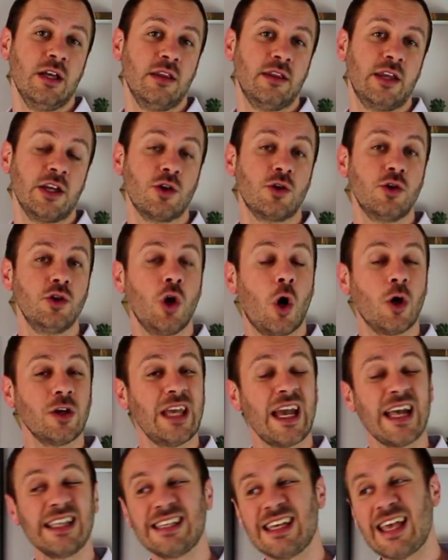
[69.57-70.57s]
that you're not
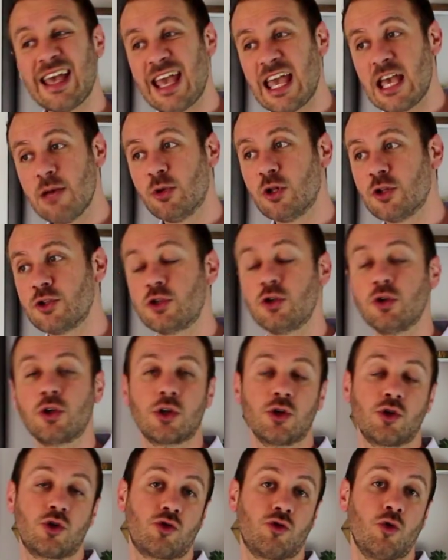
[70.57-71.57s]
yet able to
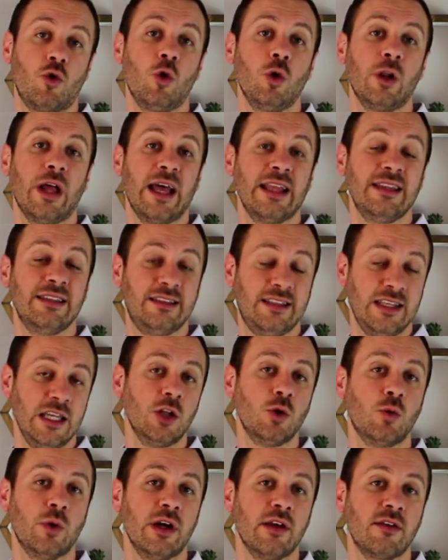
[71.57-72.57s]
control and
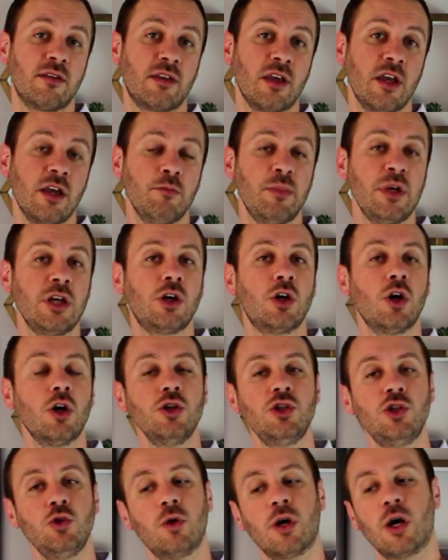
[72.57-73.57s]
deal with
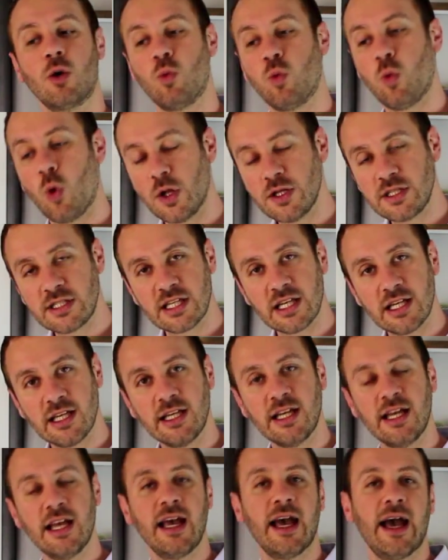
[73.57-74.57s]
because you are
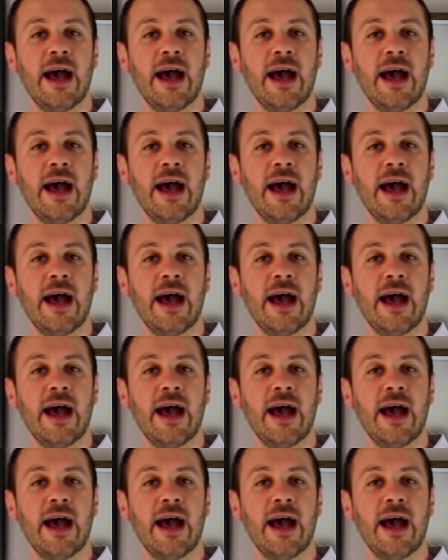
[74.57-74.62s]
wanting